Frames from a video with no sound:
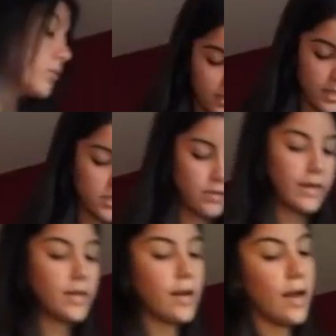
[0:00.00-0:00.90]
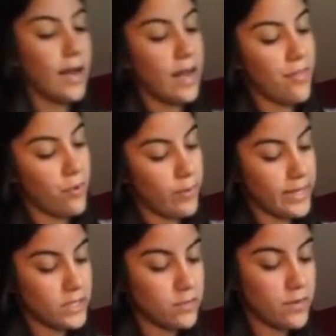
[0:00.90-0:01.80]
Sixth grade, I had the
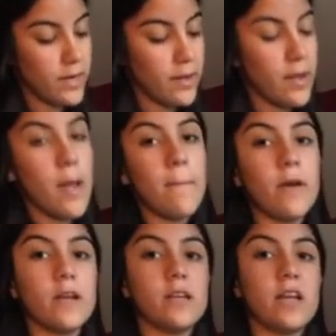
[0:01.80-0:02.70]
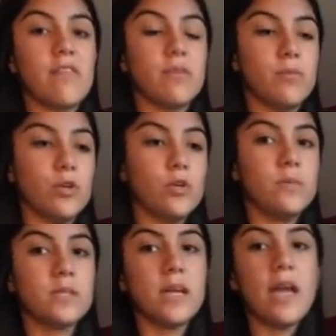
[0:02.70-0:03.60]
waist for it, but I didn't have the boobs.